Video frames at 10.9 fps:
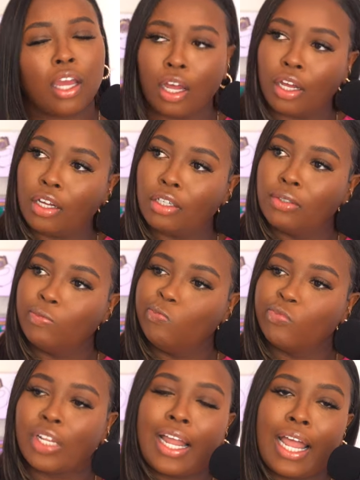Y'all,
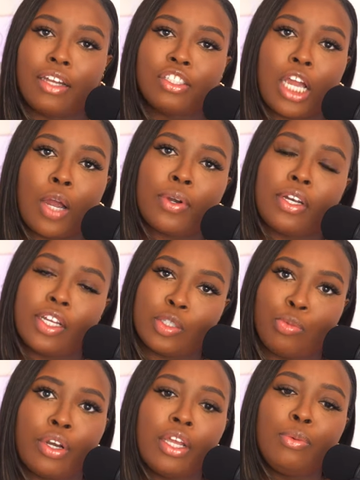I got in the shower the next
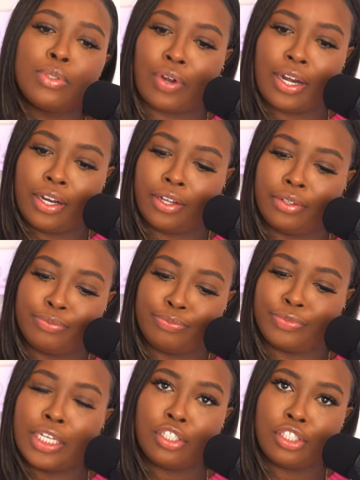morning. It was right there
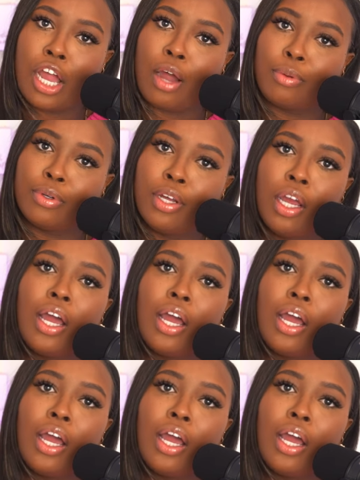in the shower.